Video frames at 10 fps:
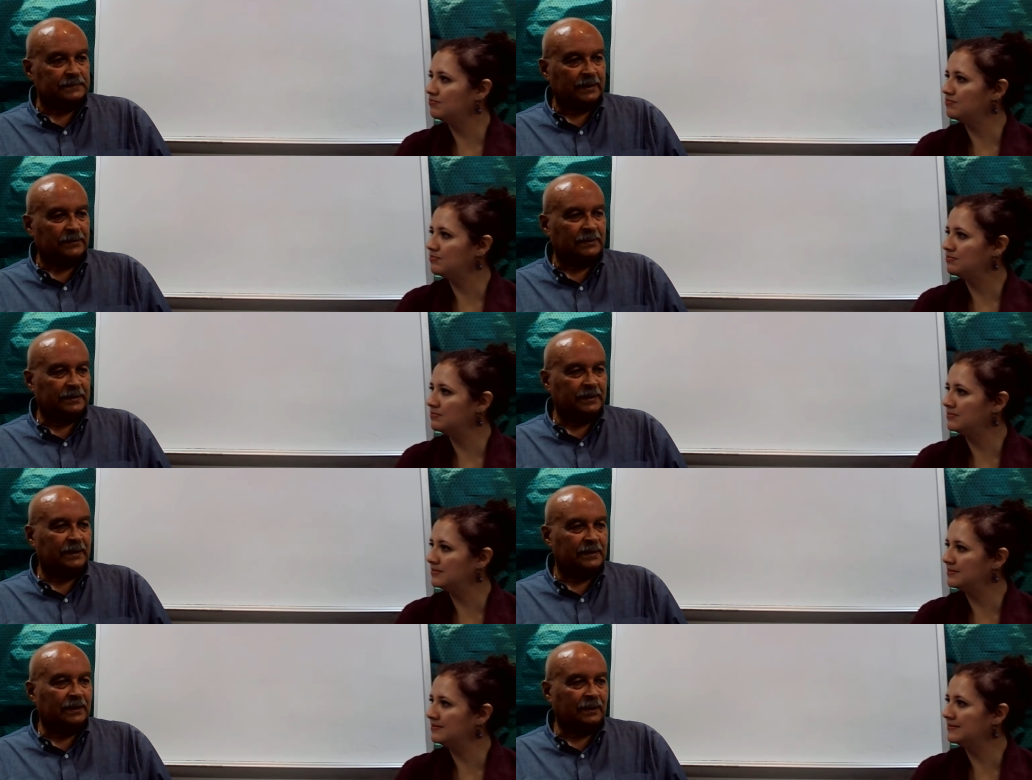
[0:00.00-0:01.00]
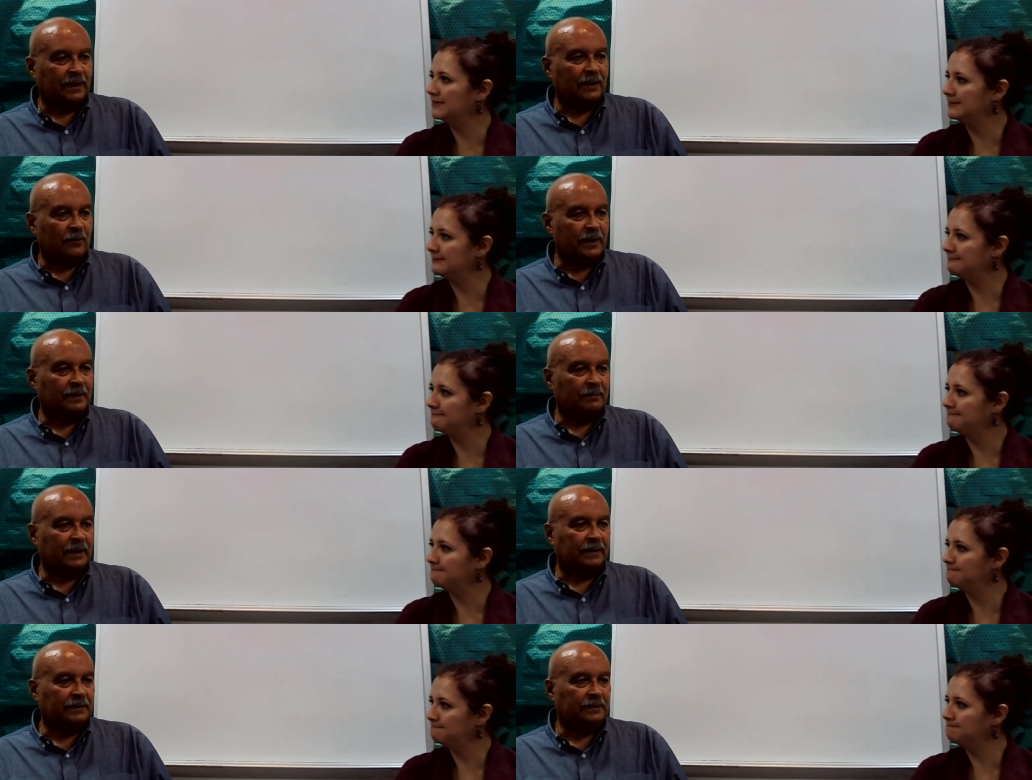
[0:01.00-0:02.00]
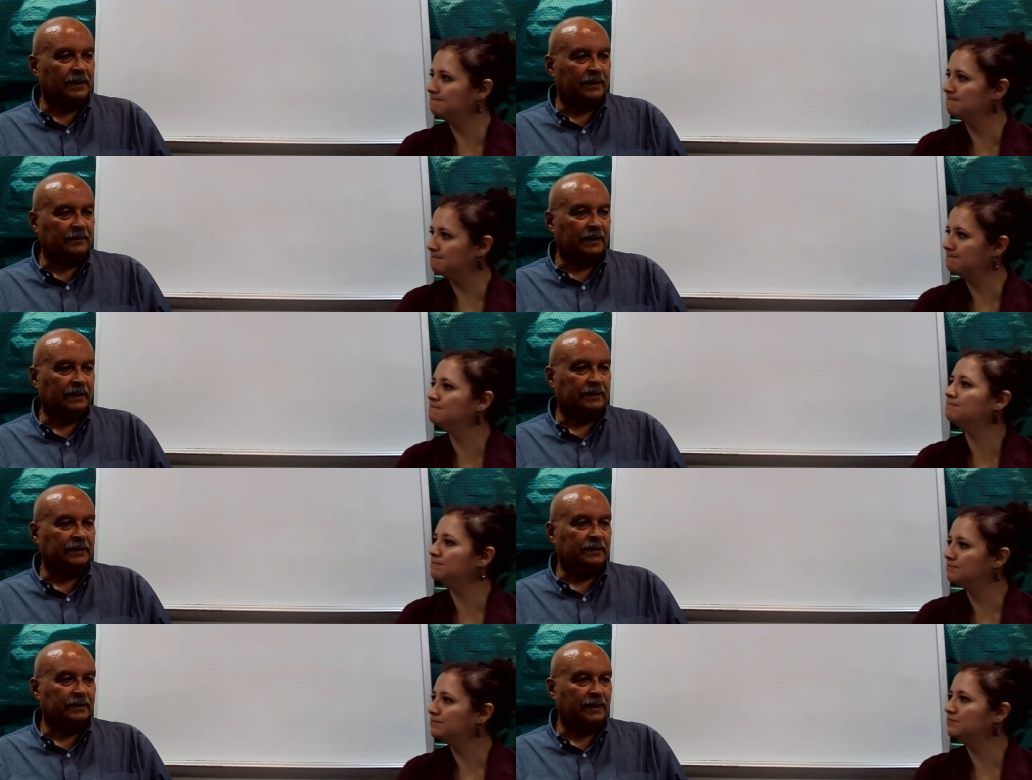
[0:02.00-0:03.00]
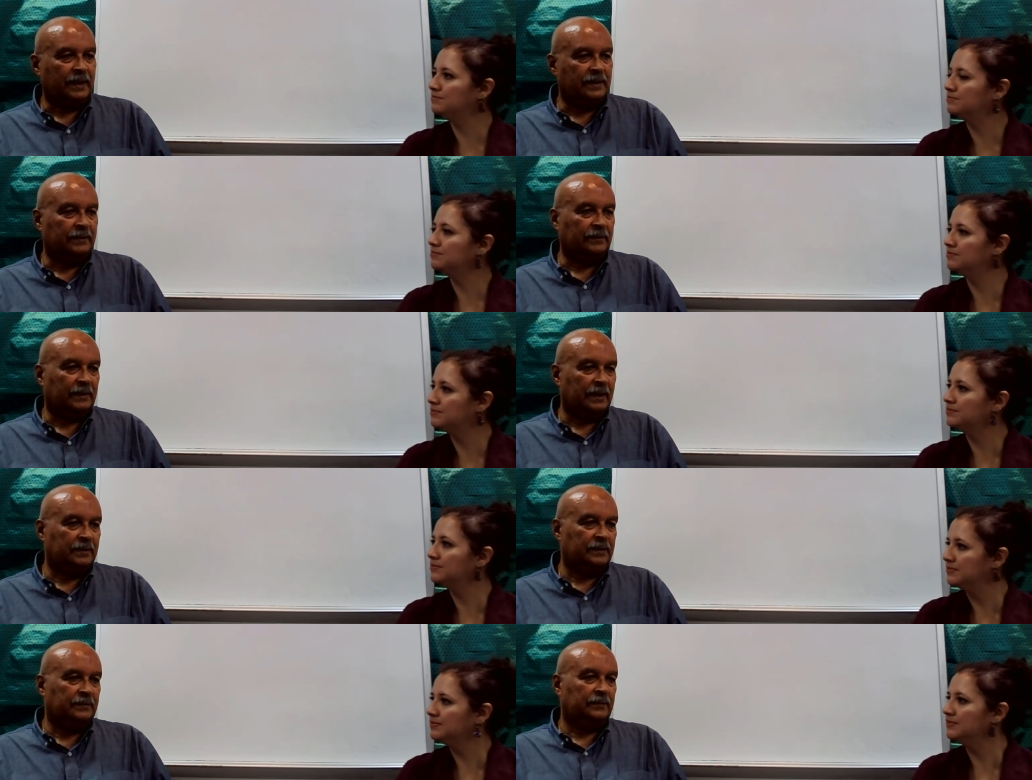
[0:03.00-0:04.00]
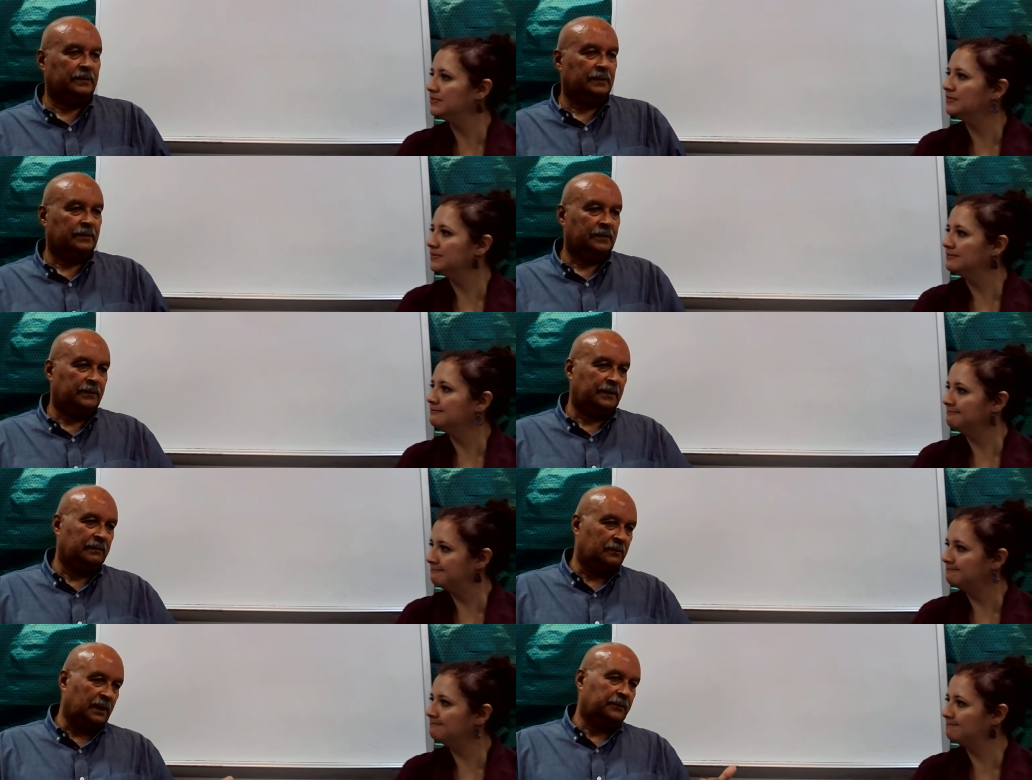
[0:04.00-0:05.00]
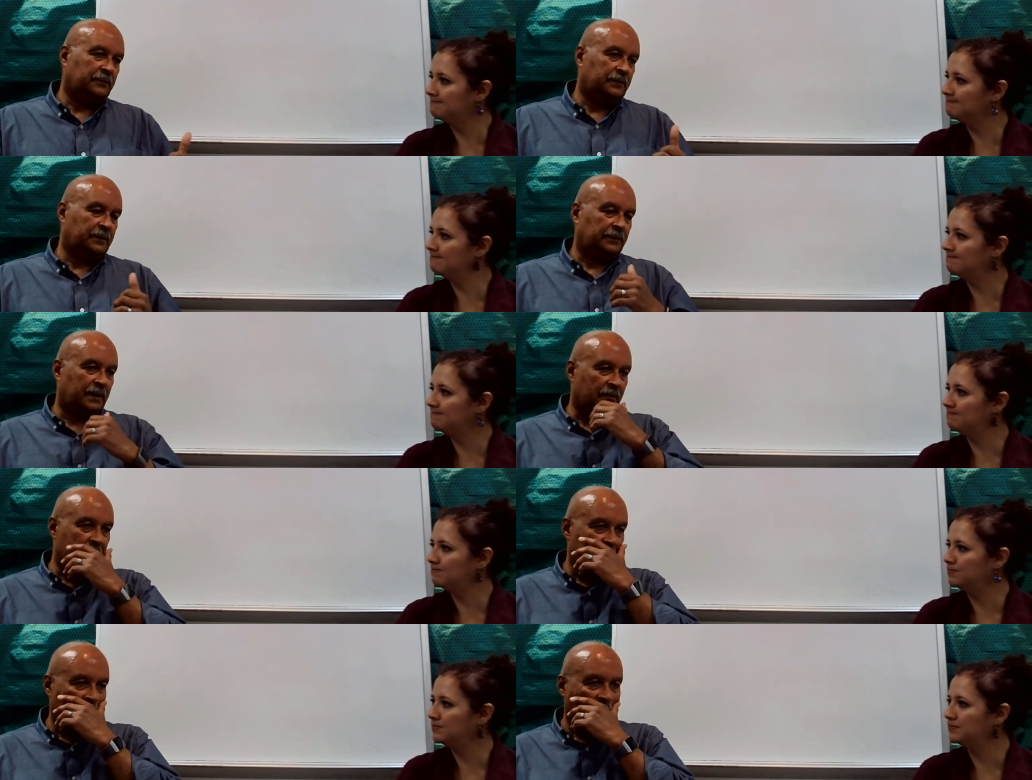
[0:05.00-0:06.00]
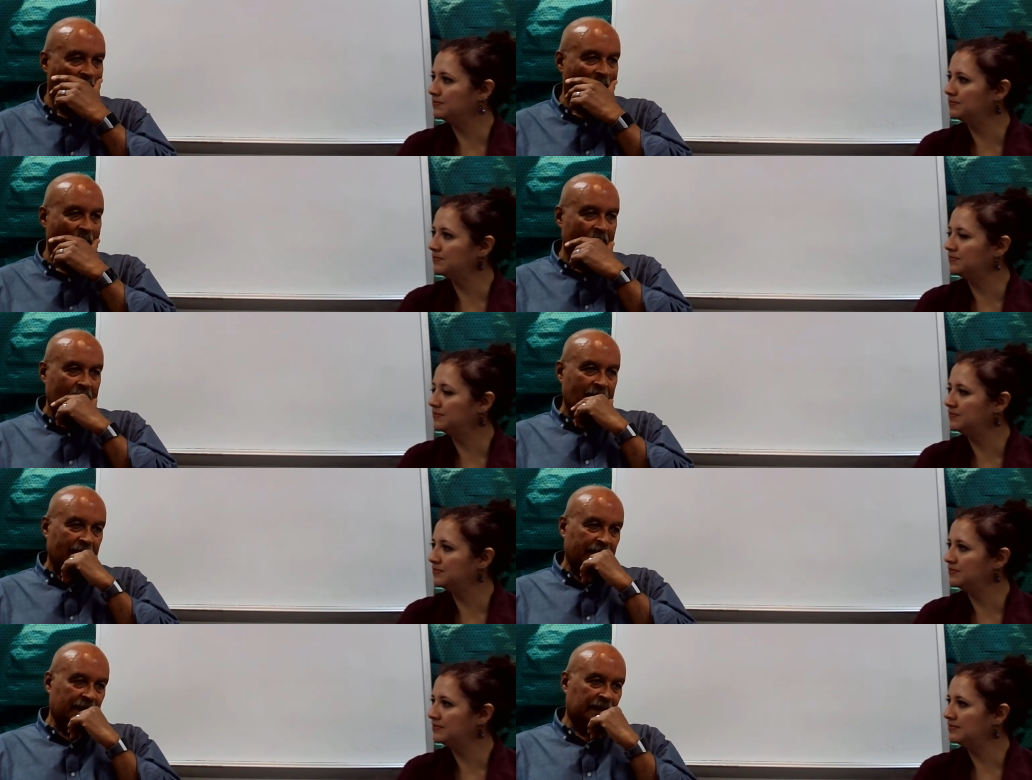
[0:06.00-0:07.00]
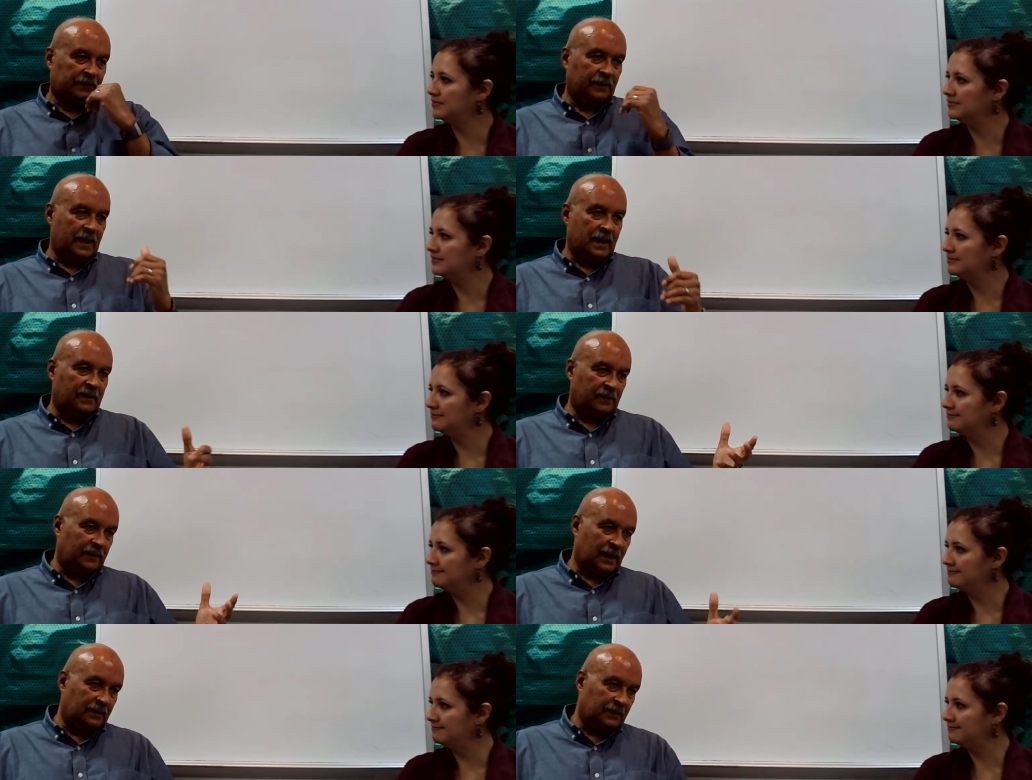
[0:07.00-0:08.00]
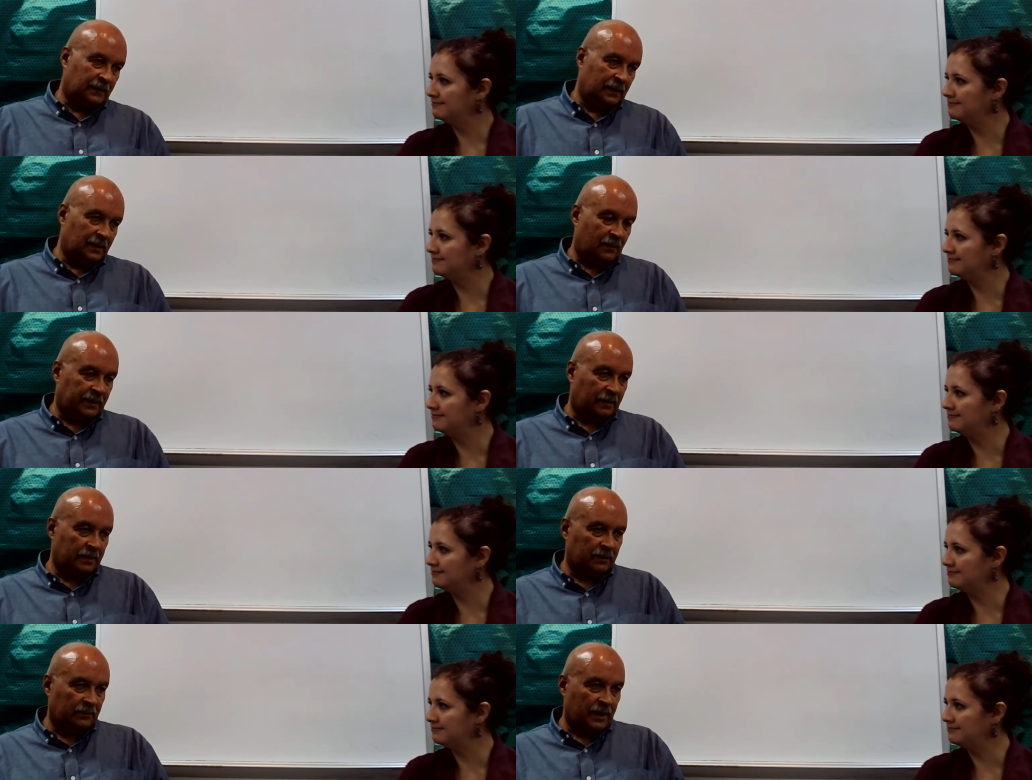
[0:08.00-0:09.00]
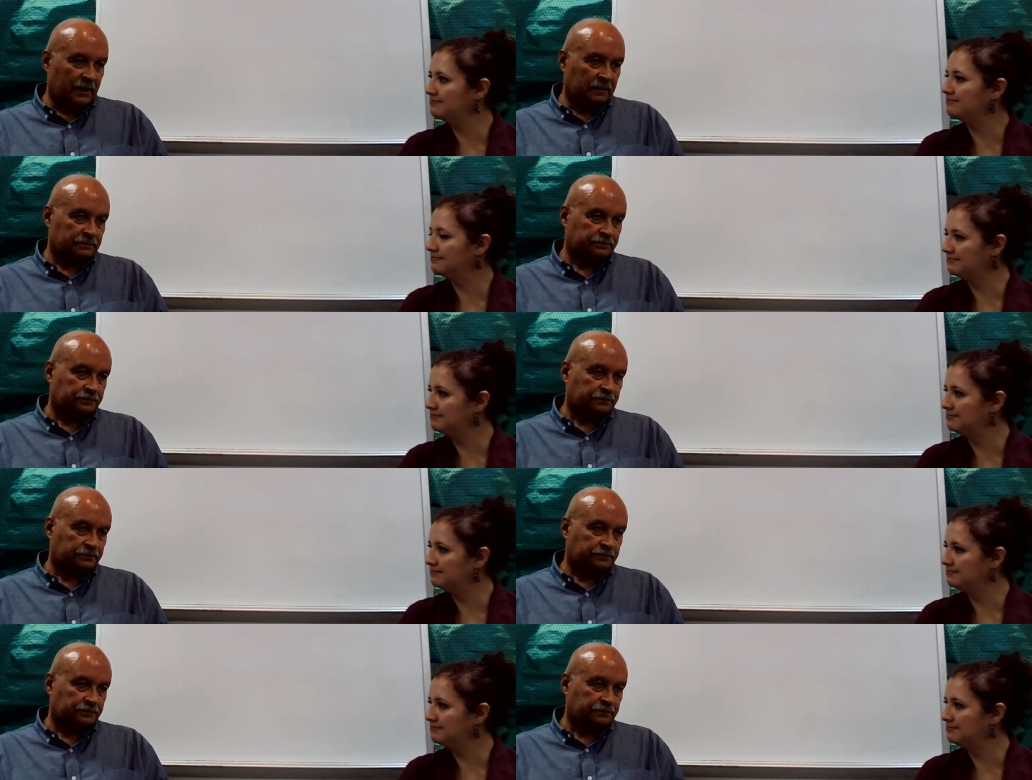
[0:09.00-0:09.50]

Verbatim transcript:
Speaker 1: I don't know, I think I did a lot of writing back in the days, like in the 80s and 90s, into the 70s when I first started writing. And then into the 80s and 90s, I did quite a bit of writing.